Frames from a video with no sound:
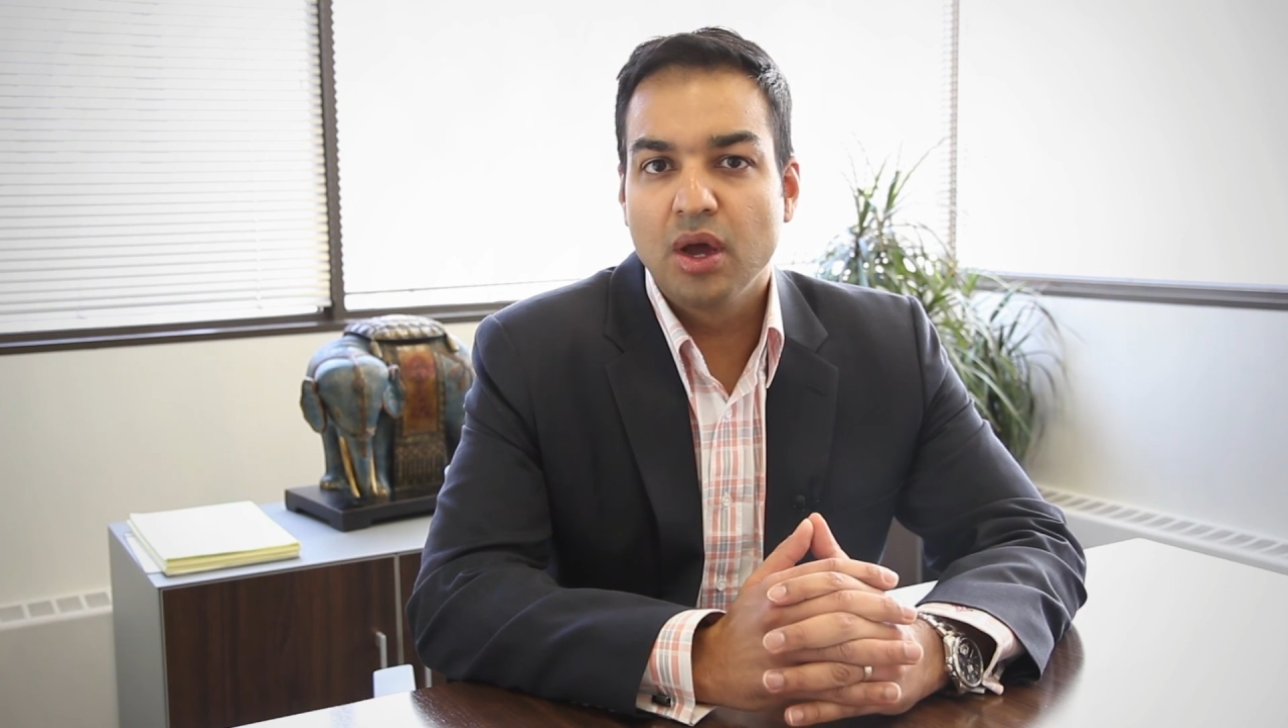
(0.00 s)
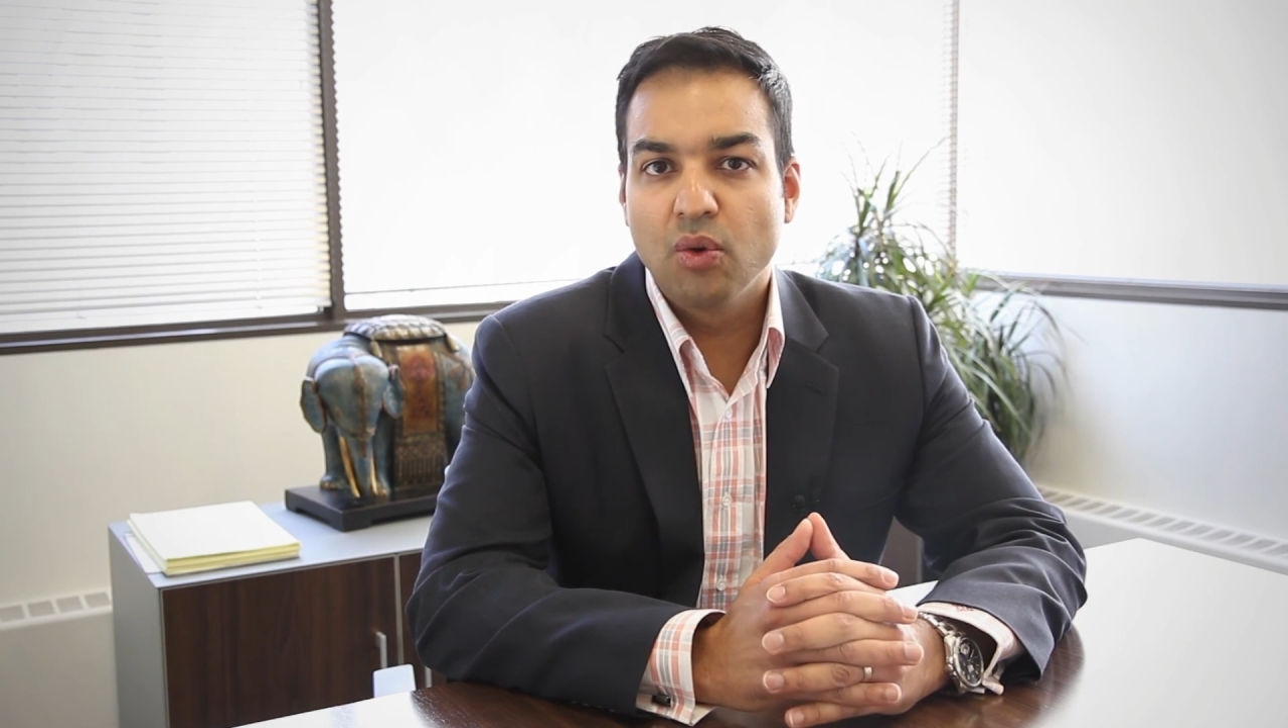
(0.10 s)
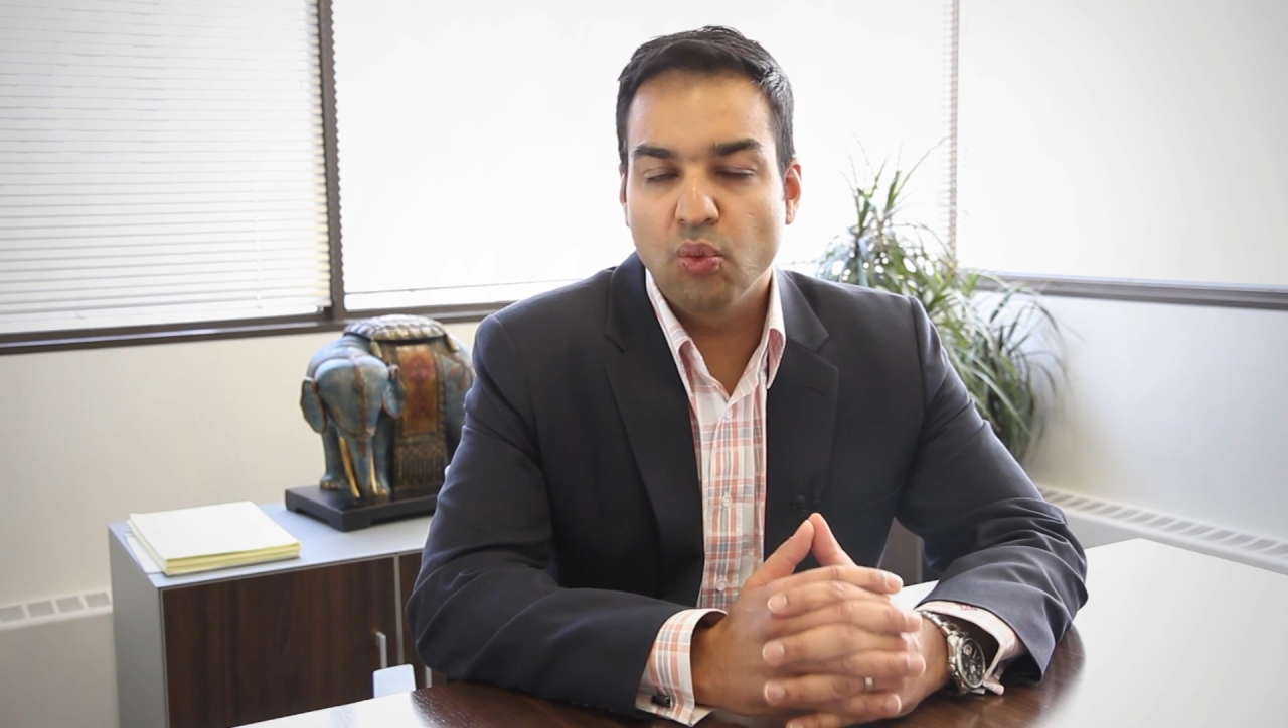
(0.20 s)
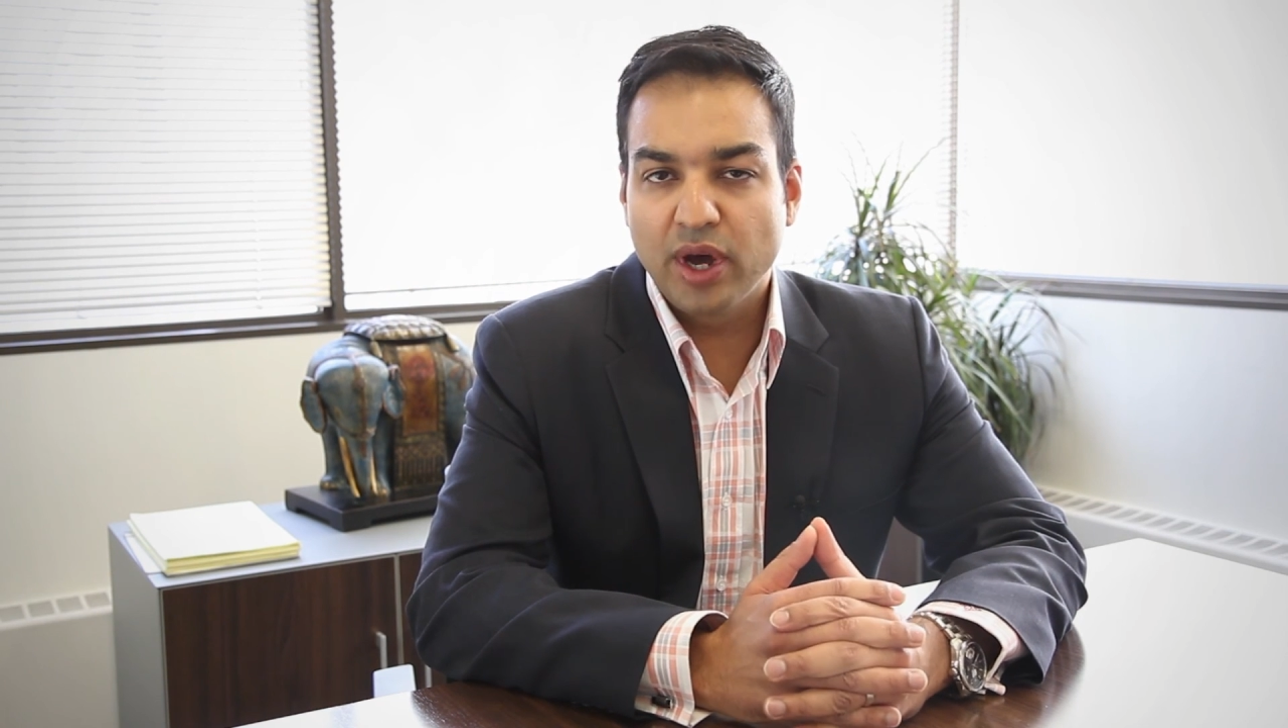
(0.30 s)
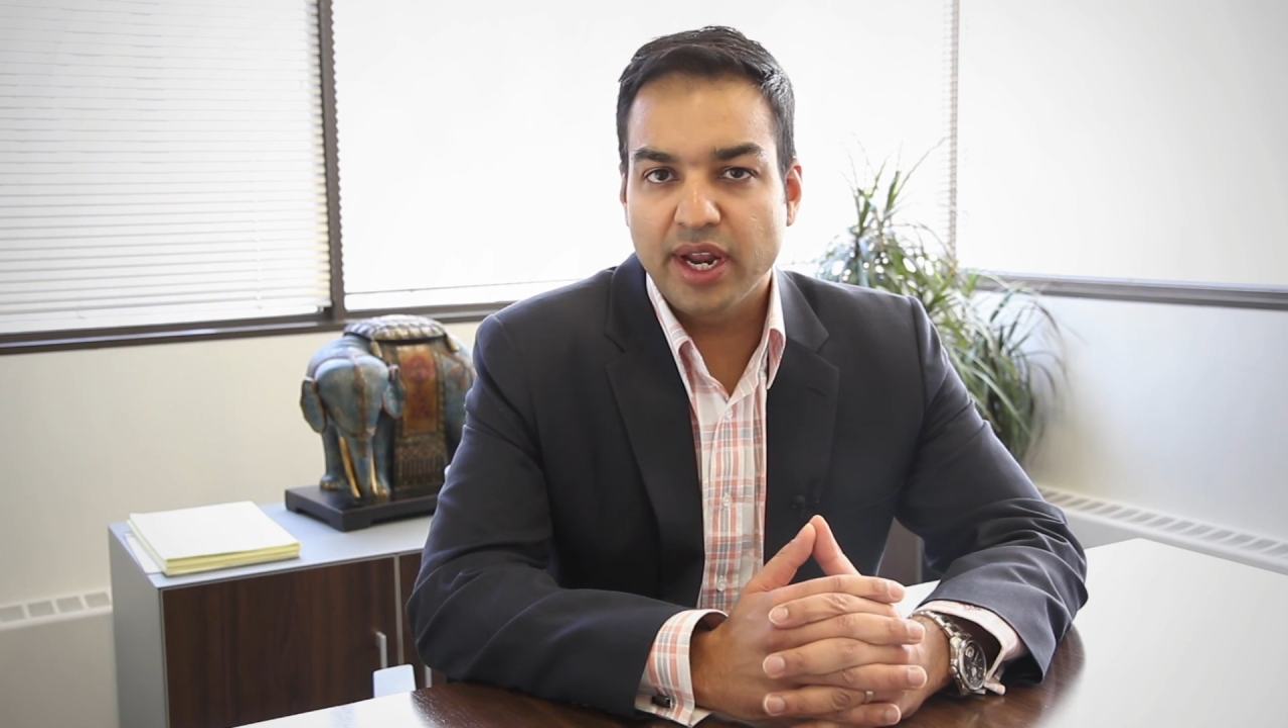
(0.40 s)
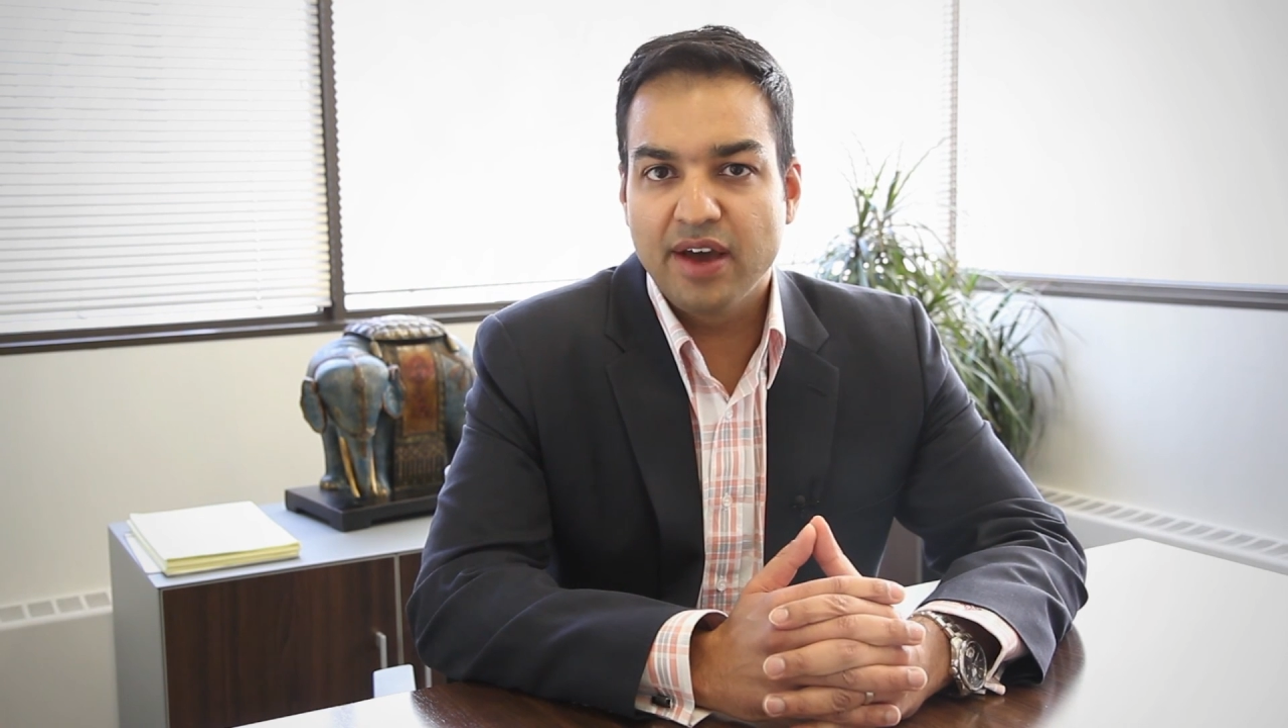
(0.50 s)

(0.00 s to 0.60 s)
what